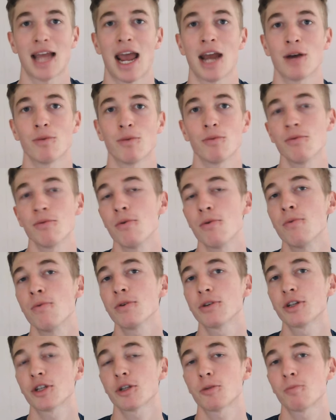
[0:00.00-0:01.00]
and it will
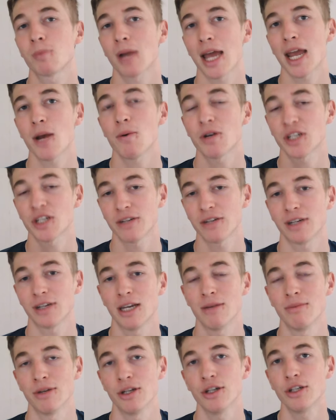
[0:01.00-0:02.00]
display whichever
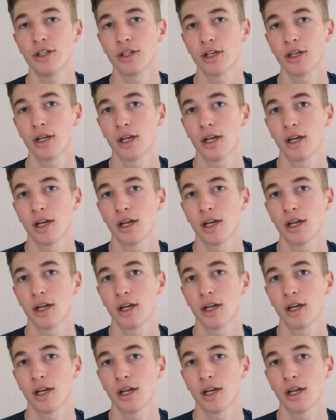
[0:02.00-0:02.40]
image